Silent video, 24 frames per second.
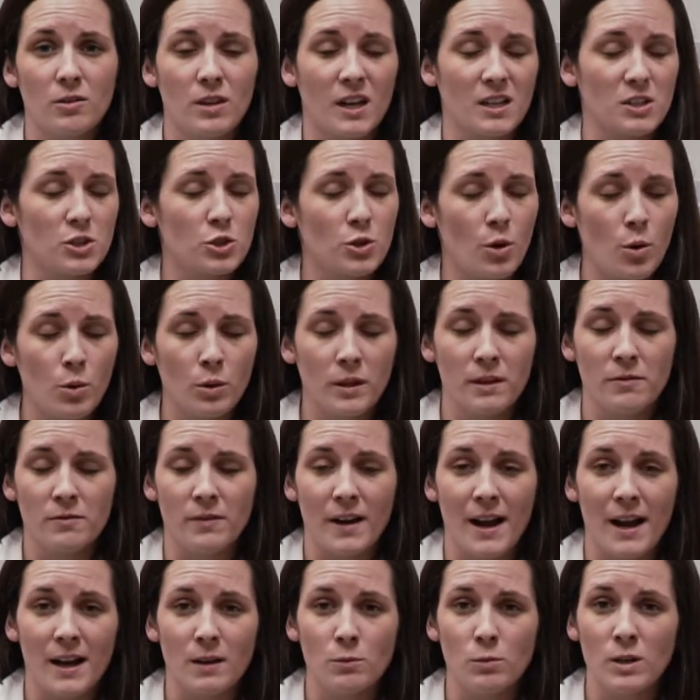That's totally
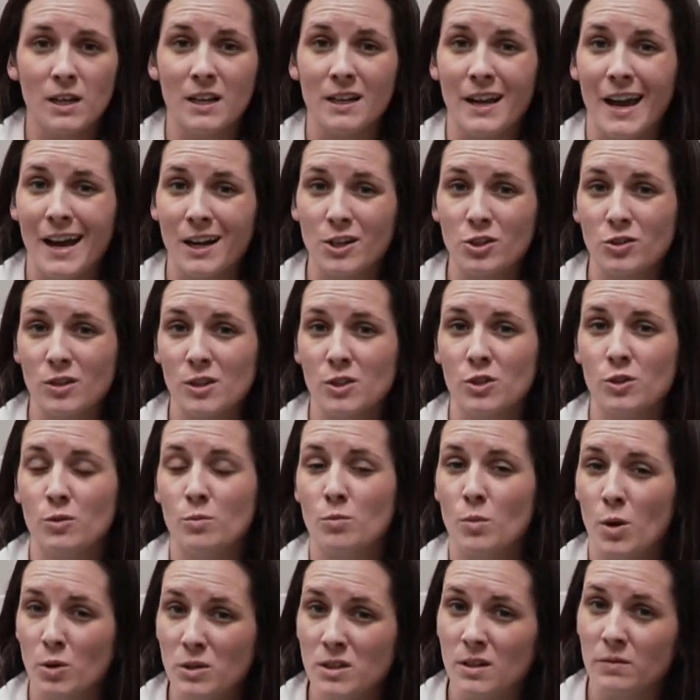fine. We can actually do
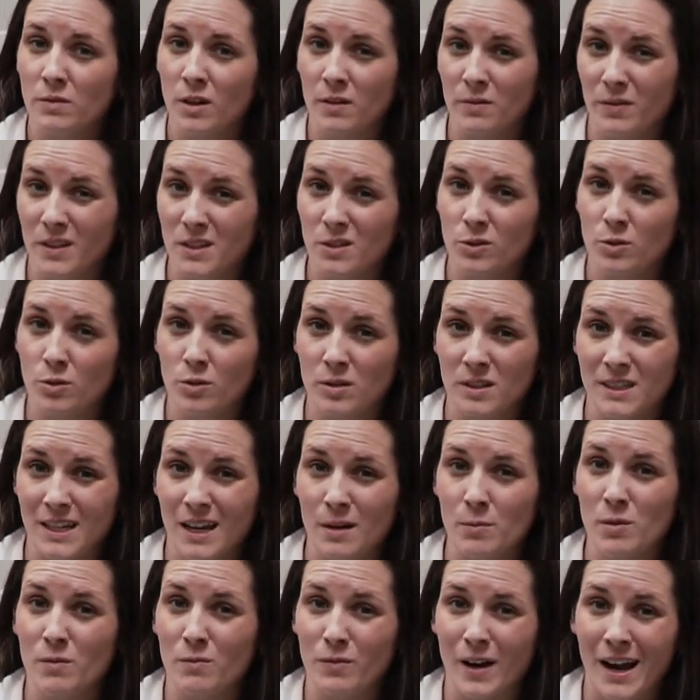most of our physical
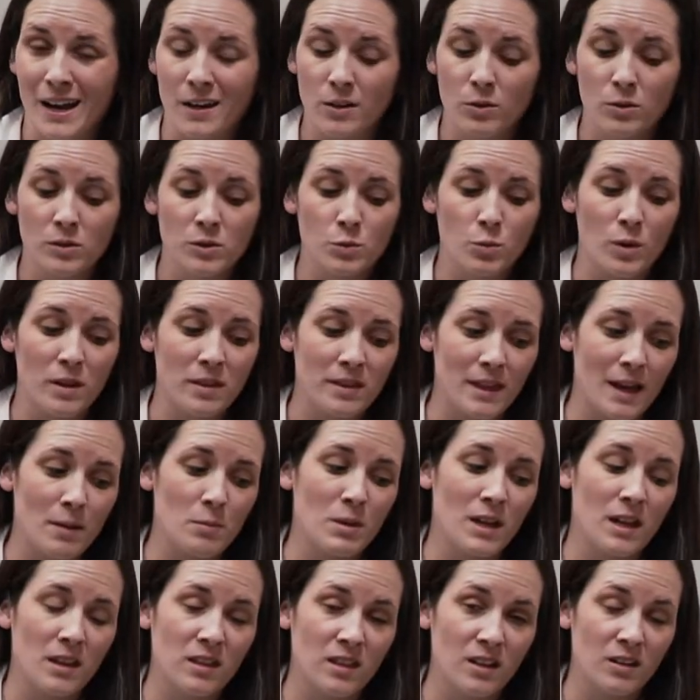exam and vitals with them
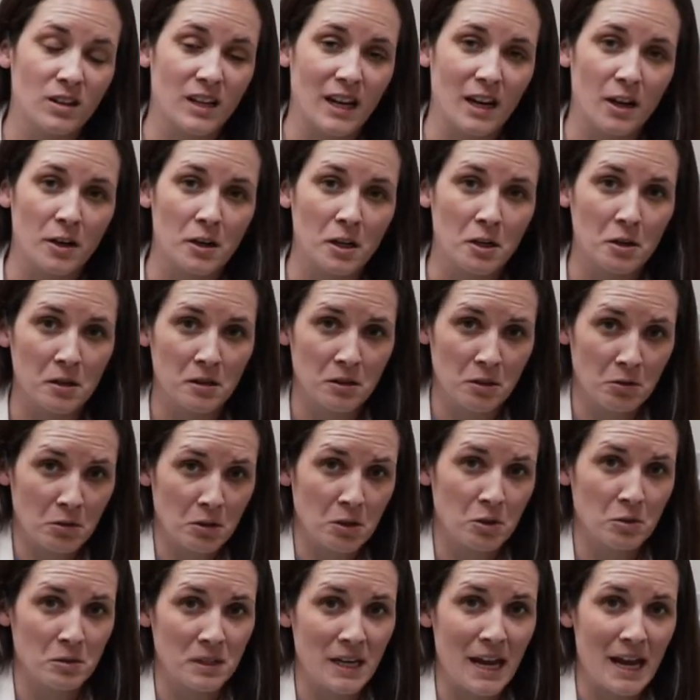in their carrier in their
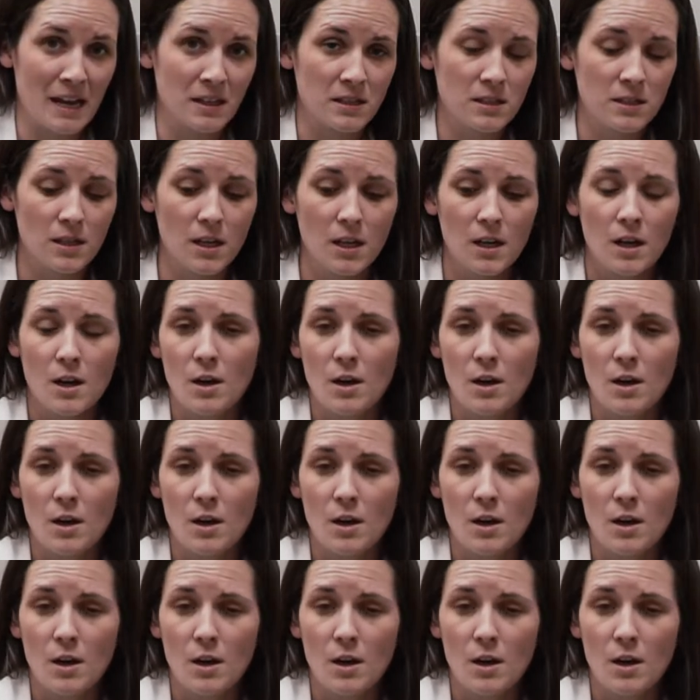little nest.